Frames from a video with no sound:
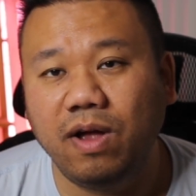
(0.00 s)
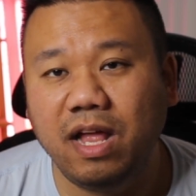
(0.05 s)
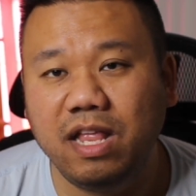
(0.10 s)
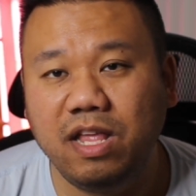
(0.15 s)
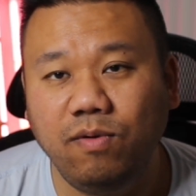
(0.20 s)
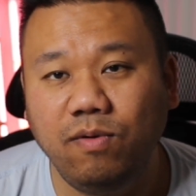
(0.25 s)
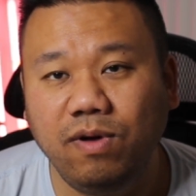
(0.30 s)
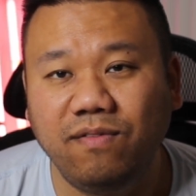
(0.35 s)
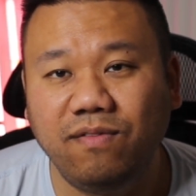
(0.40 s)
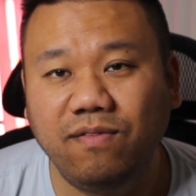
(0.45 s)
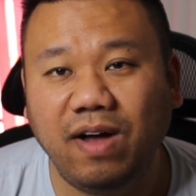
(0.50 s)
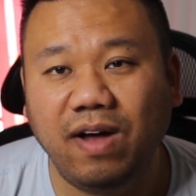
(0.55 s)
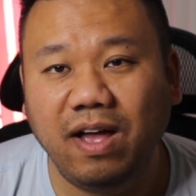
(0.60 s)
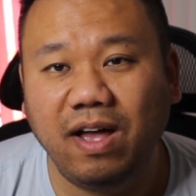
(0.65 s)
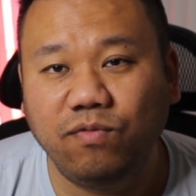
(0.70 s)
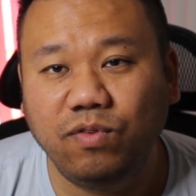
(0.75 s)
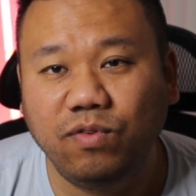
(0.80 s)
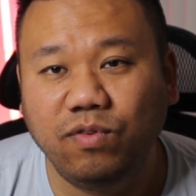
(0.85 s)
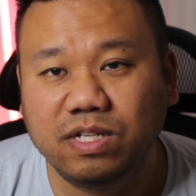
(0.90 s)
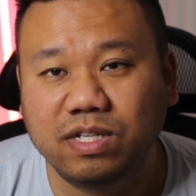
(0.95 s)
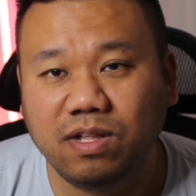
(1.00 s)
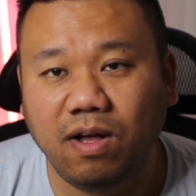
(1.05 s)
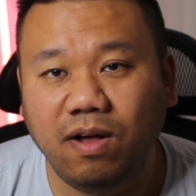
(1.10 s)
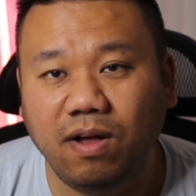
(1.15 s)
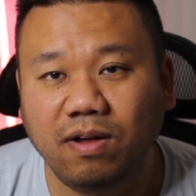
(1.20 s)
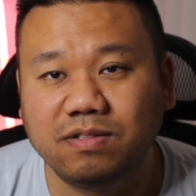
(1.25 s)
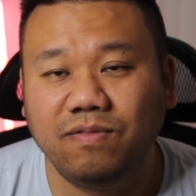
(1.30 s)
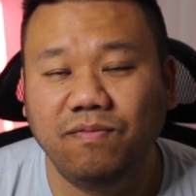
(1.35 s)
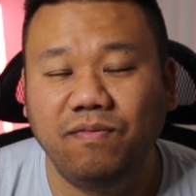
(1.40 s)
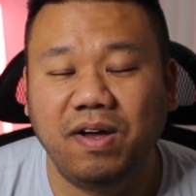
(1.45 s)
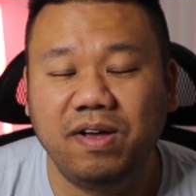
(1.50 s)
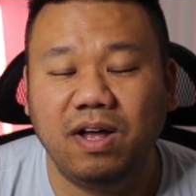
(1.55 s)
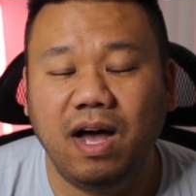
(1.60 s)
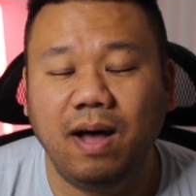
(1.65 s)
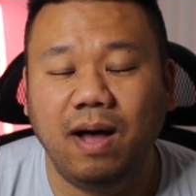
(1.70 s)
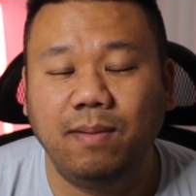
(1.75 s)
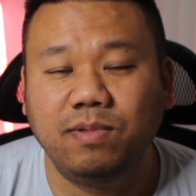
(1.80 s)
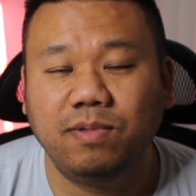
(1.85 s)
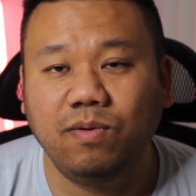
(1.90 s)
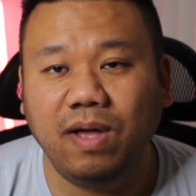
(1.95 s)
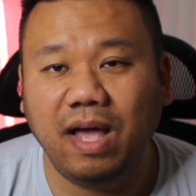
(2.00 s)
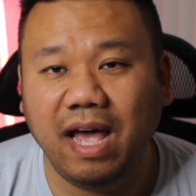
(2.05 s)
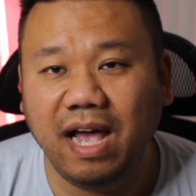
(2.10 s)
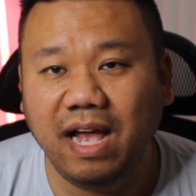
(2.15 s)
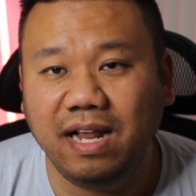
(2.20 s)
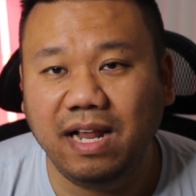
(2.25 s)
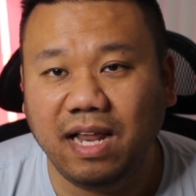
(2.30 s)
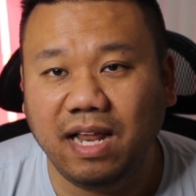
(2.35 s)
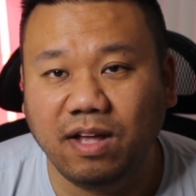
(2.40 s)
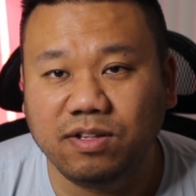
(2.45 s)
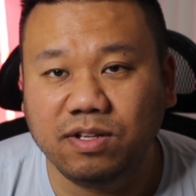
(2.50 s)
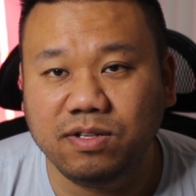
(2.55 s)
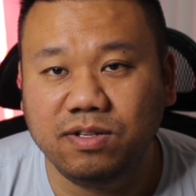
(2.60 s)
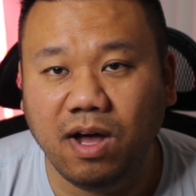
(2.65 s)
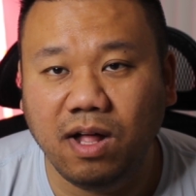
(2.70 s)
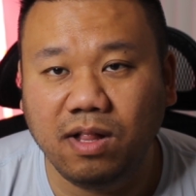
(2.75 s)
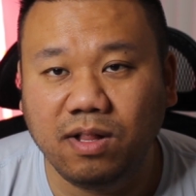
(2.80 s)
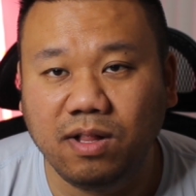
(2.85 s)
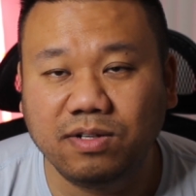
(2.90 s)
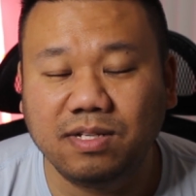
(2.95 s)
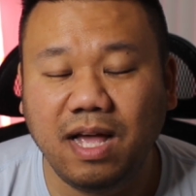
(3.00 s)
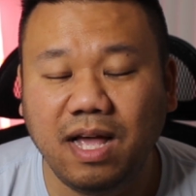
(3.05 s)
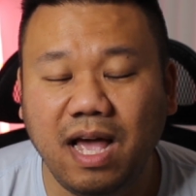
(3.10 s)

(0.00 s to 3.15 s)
and you will get 5 free stocks valued up to $8,000.